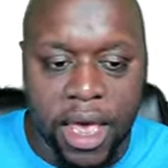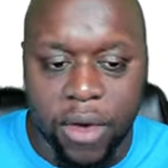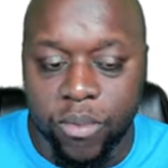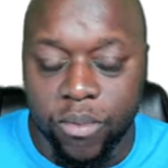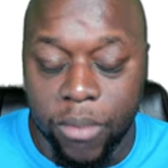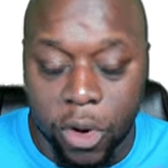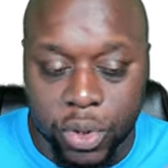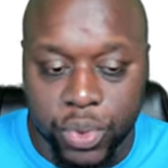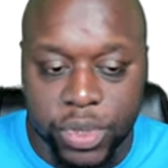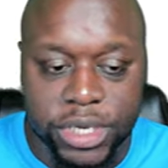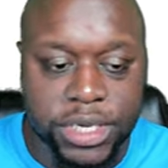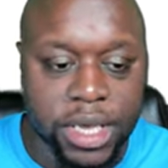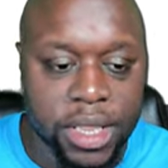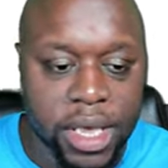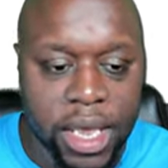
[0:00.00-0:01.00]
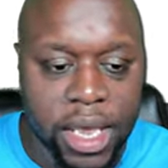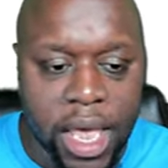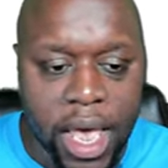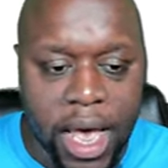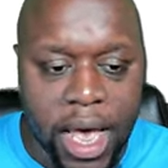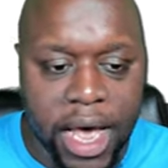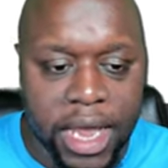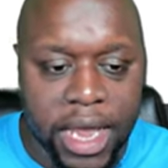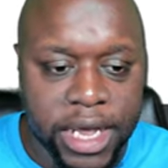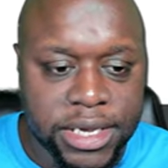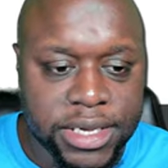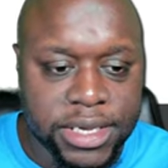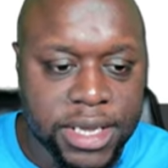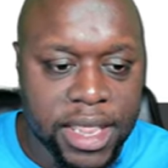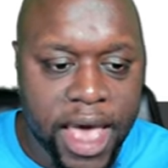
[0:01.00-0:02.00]
most recently.
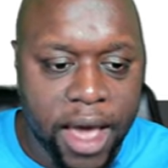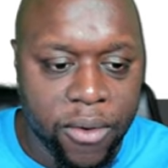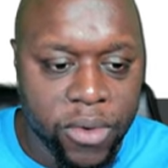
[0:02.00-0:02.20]
Next to that,